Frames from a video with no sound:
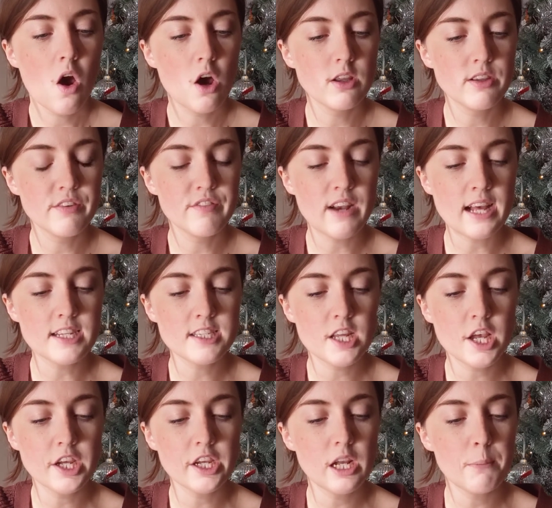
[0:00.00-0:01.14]
On the flat
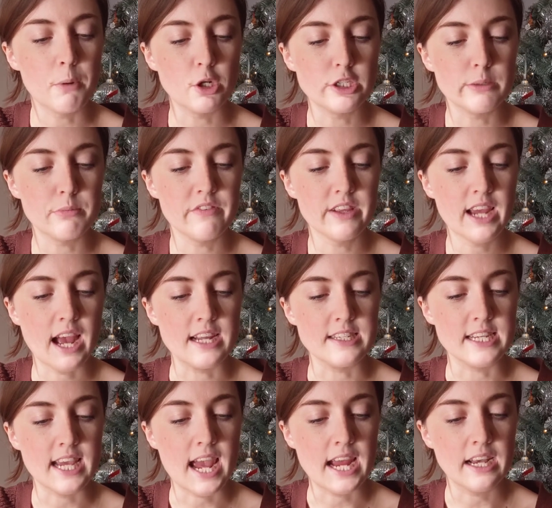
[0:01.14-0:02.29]
circular bottom of the
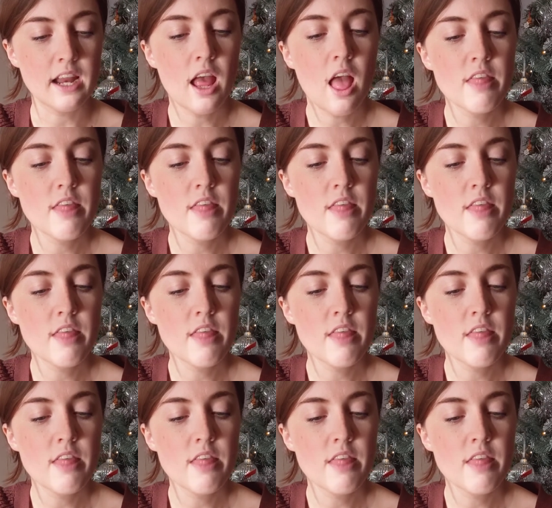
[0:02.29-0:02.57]
candy cane,